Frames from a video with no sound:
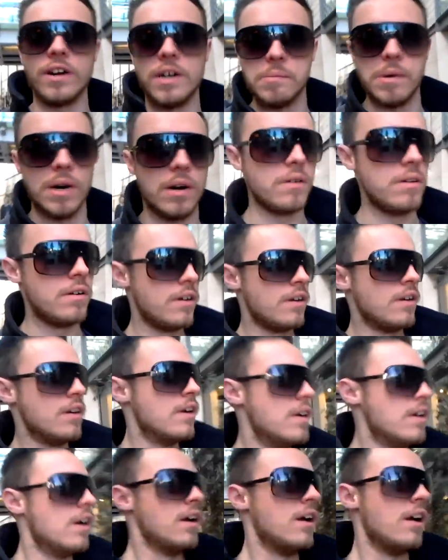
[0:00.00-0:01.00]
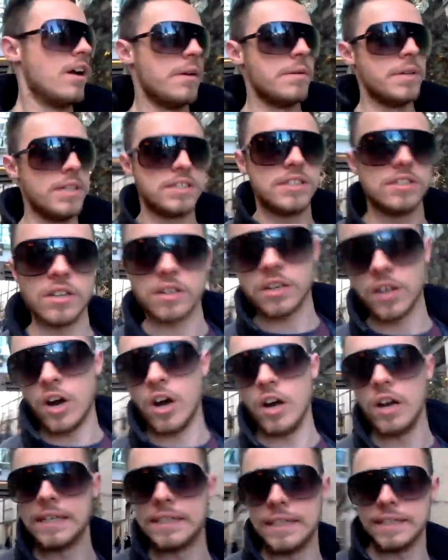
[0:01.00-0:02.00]
about. This is like a
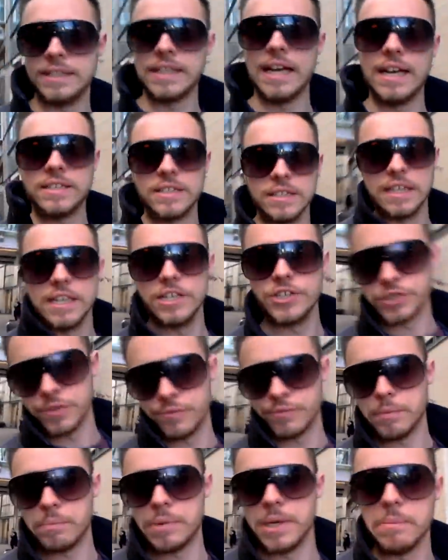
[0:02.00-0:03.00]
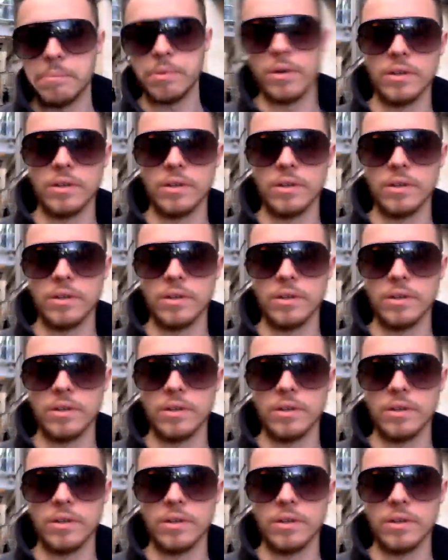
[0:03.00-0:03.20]
holiday destination for people